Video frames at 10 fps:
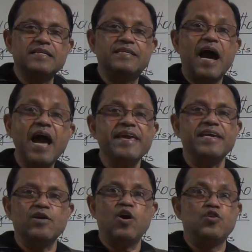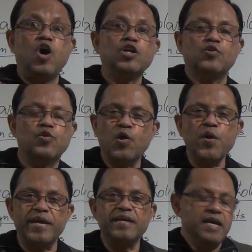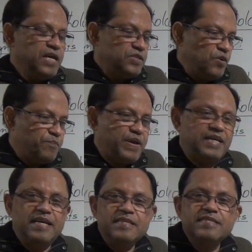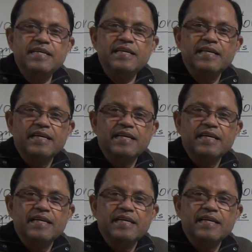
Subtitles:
dying or not growing, so pregnancy